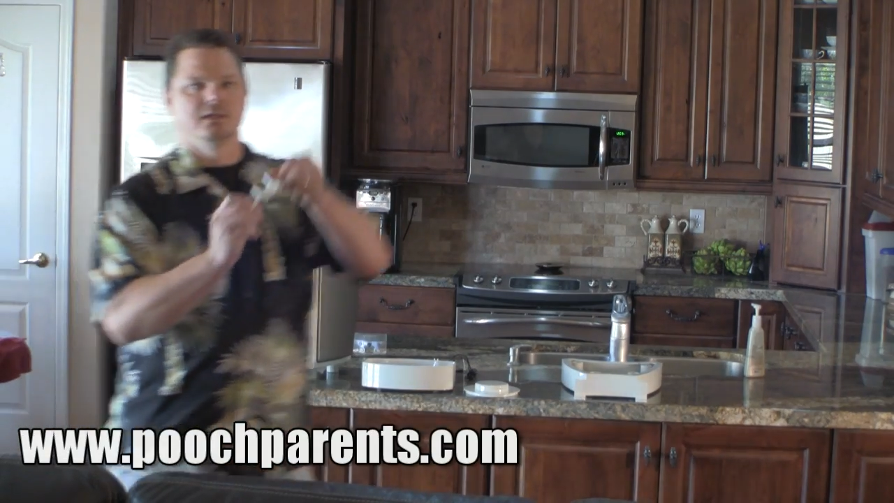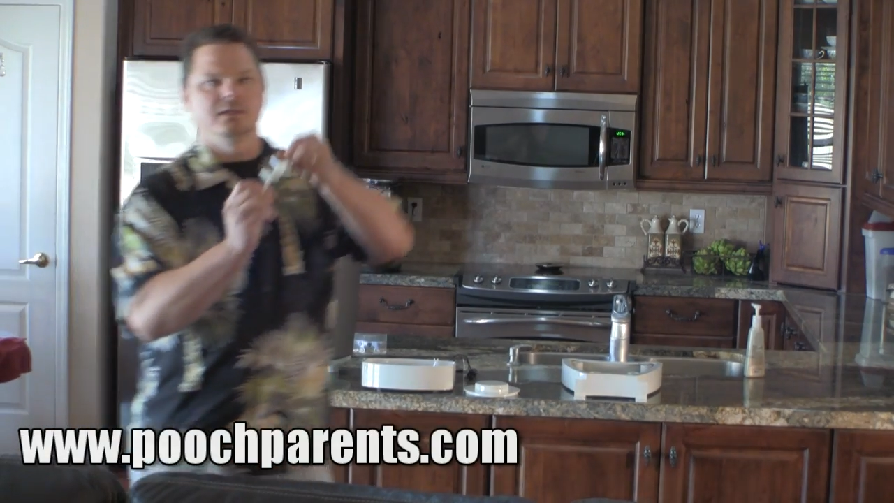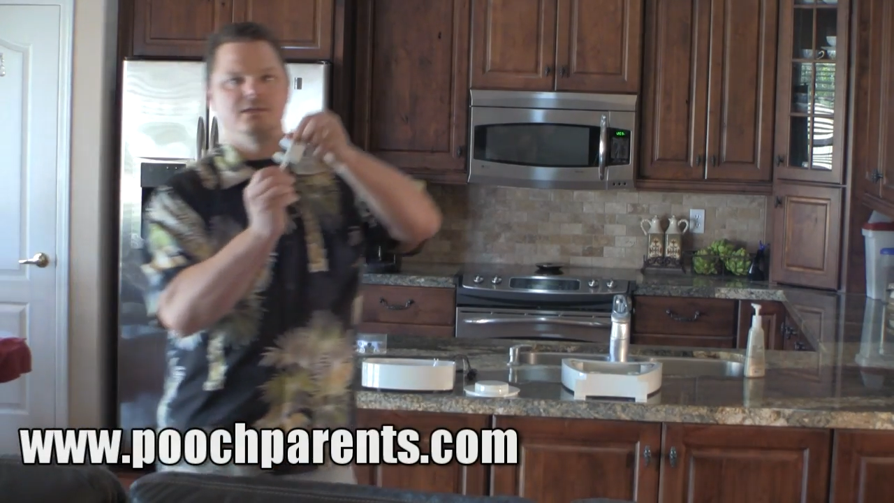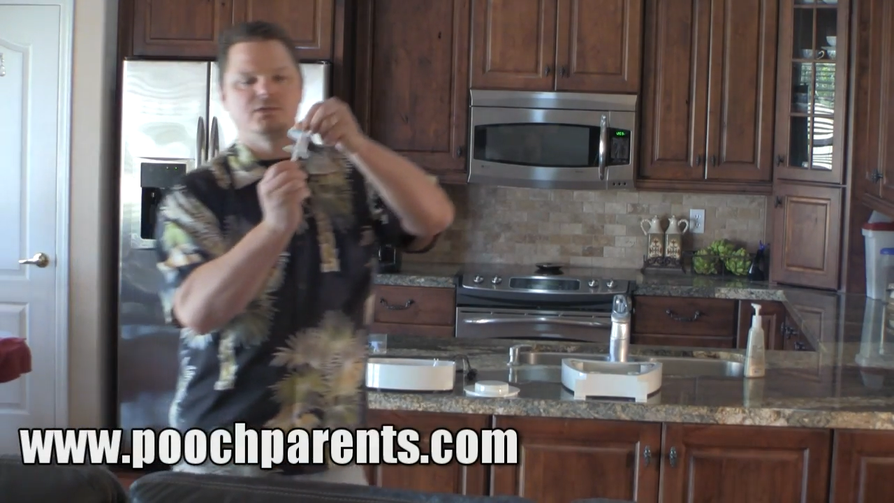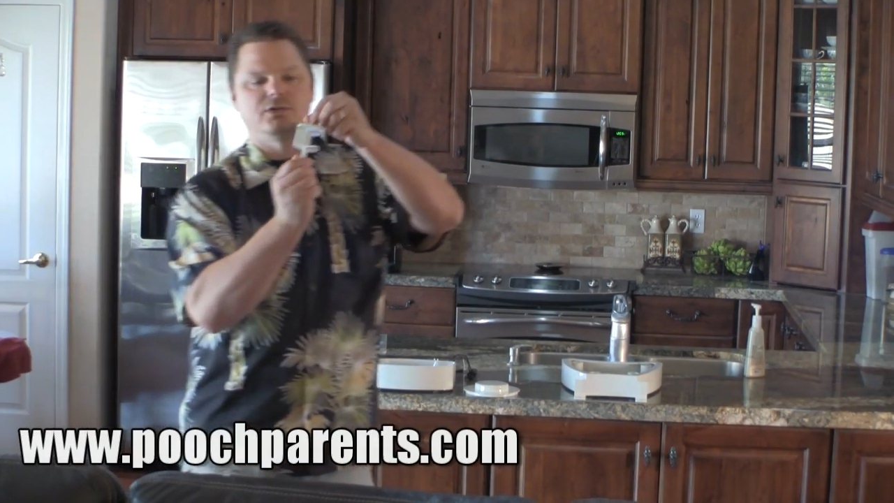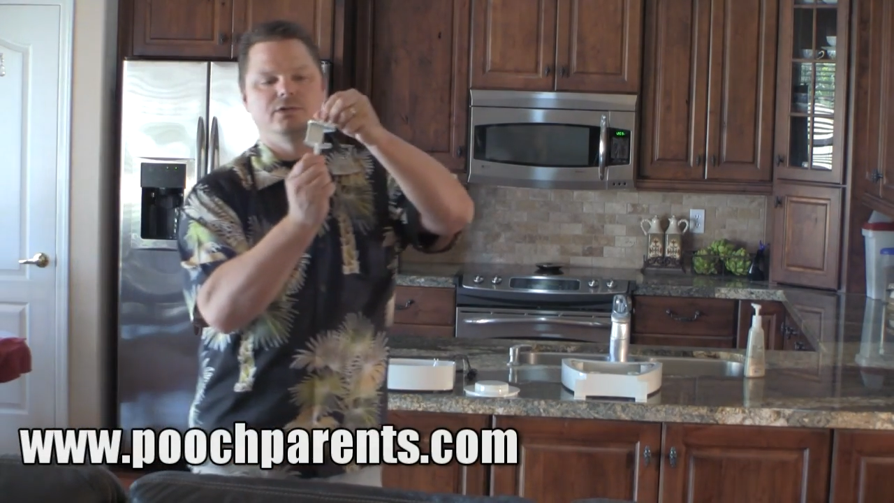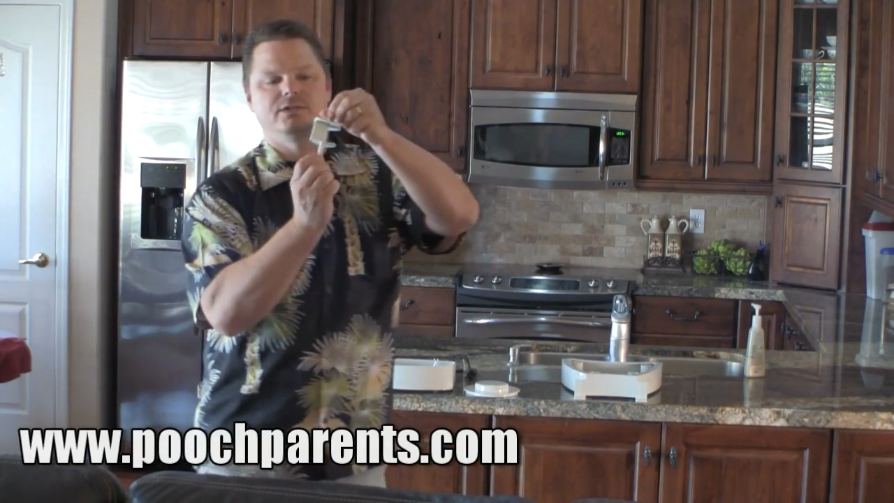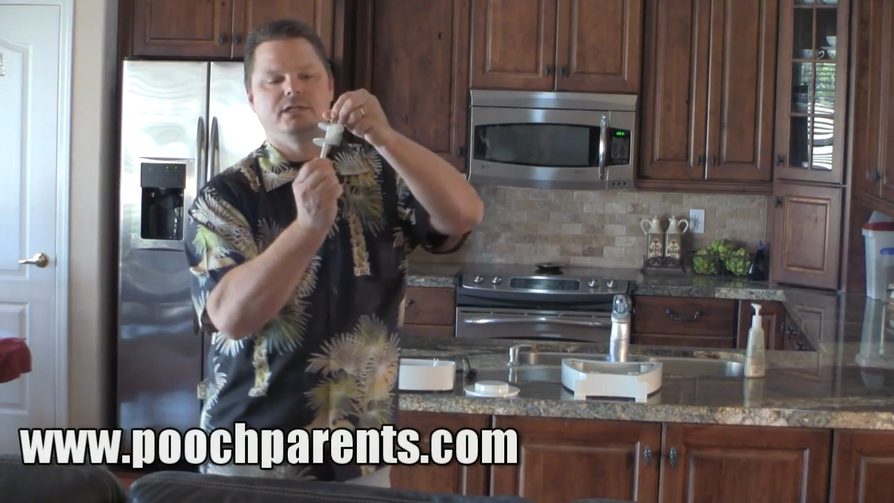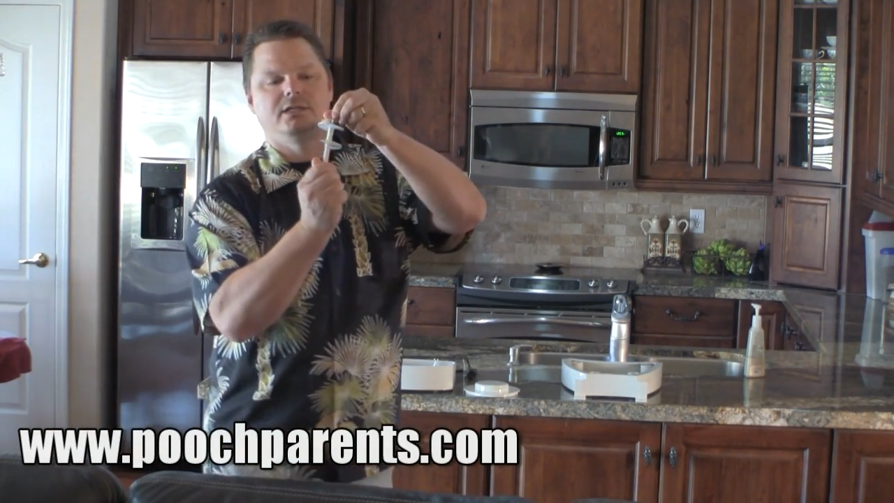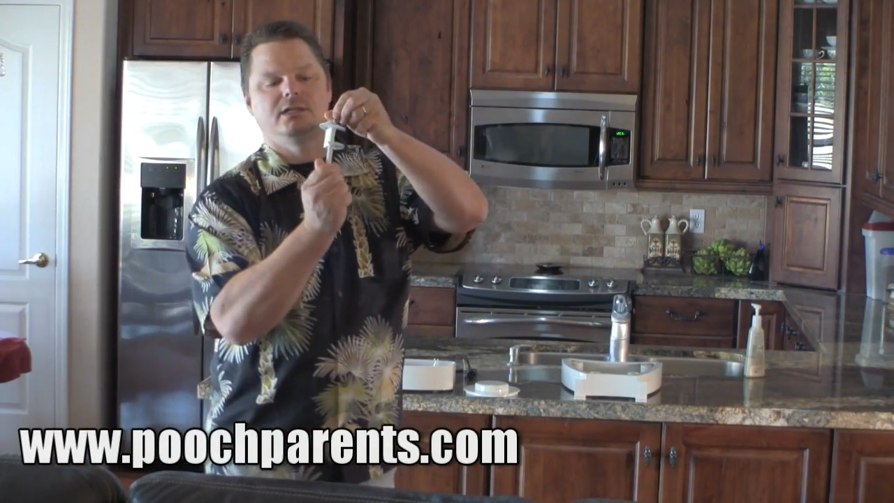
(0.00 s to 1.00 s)
This
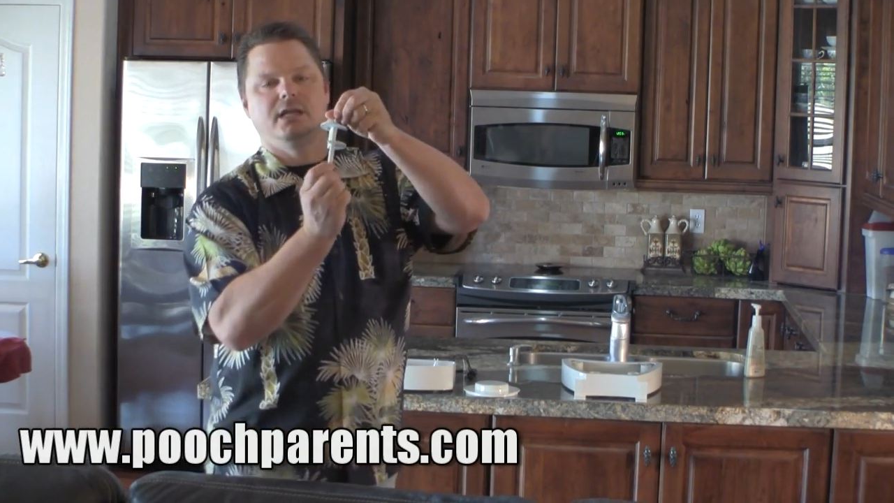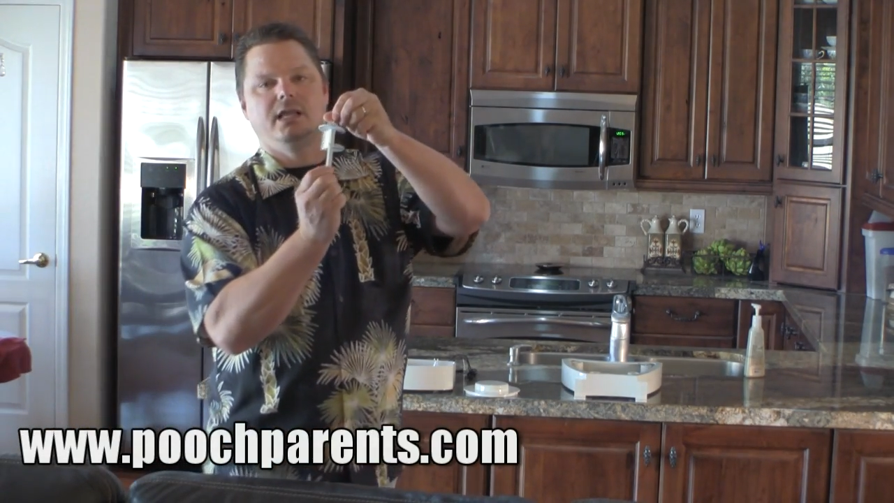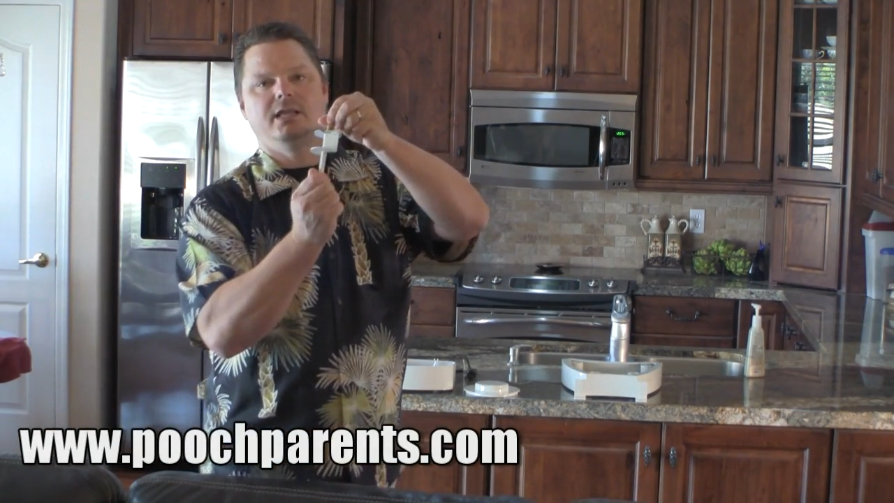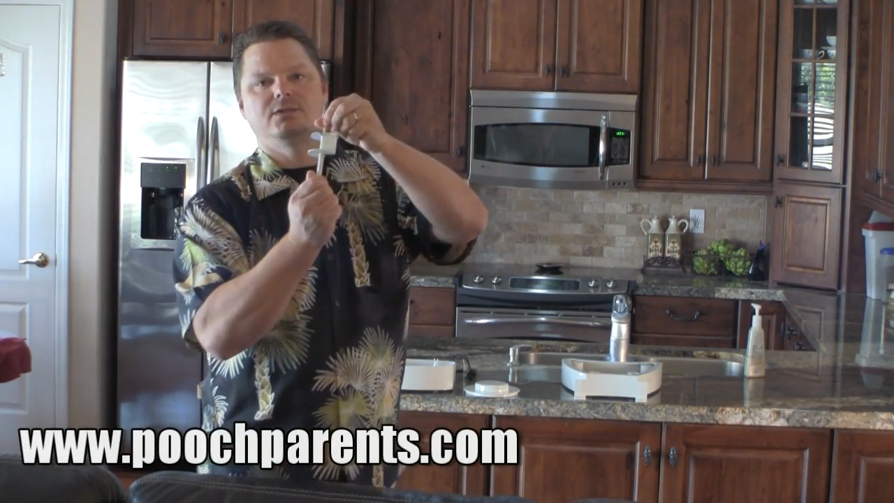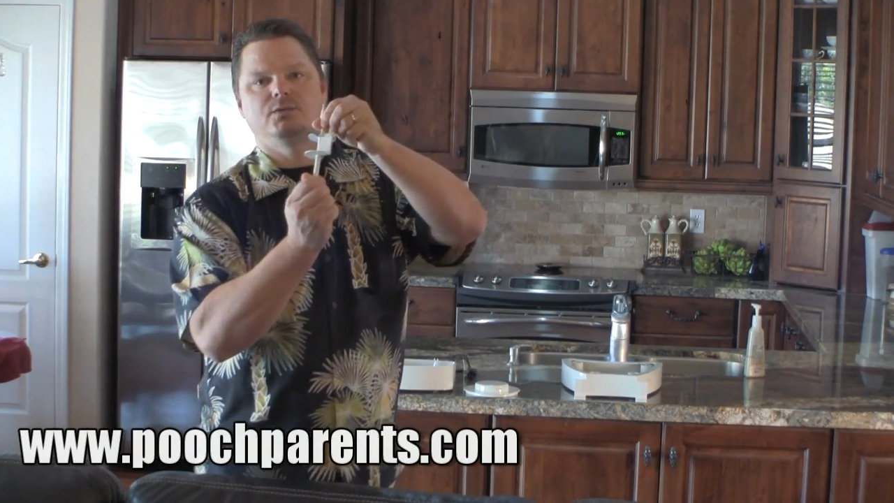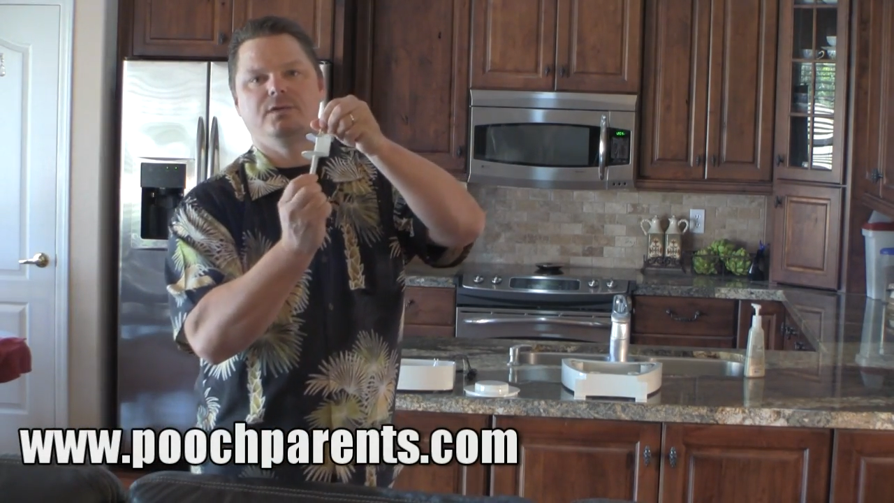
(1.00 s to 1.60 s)
turns it, and this